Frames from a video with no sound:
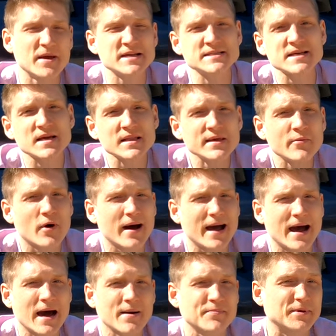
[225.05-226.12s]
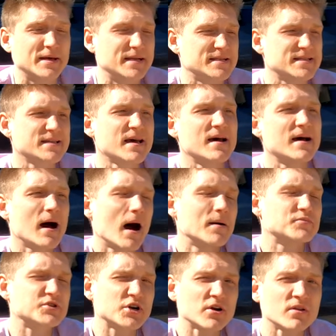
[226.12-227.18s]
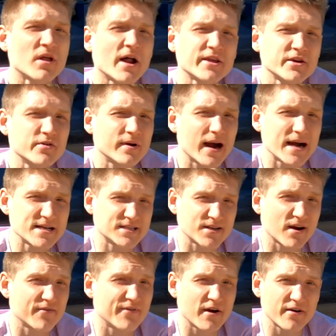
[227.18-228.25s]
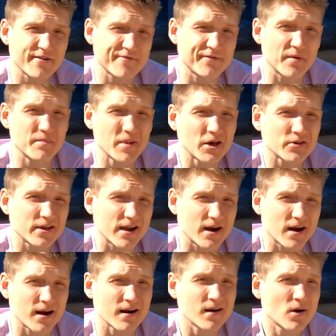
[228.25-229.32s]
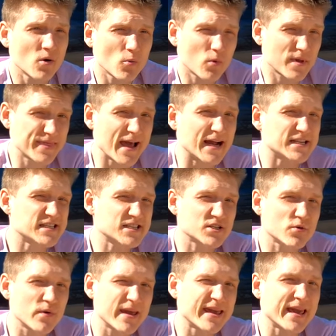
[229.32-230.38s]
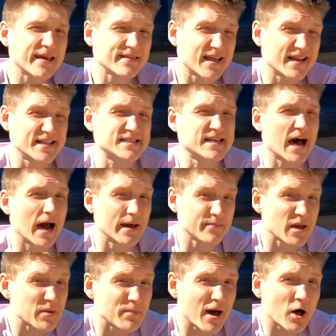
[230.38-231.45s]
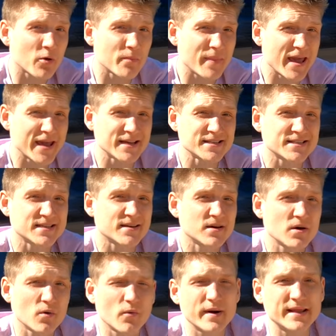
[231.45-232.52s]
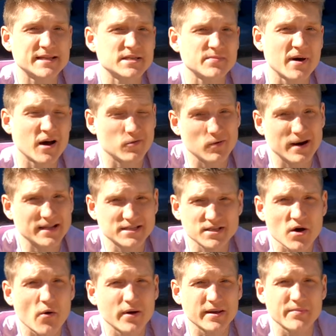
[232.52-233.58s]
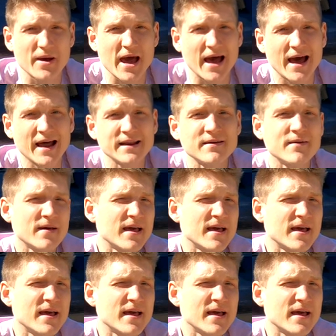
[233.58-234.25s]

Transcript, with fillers: Basically what happens, I'm sure a lot of you guys are very familiar with that squeaking that a timing belt makes when it's about when it's going bad.